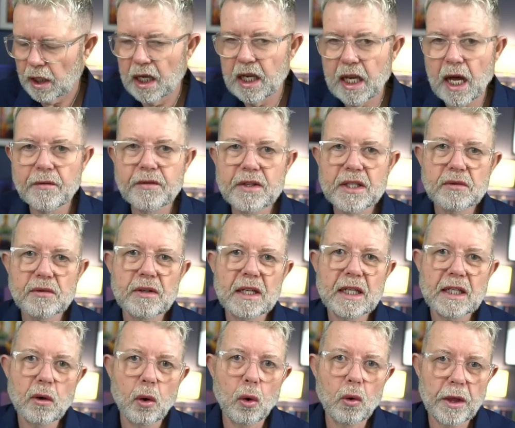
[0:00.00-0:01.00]
Love is
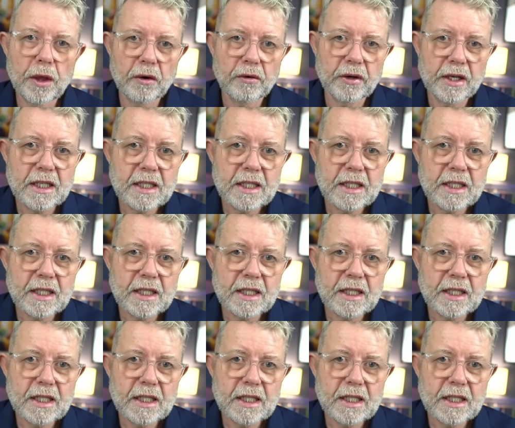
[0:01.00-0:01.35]
really all there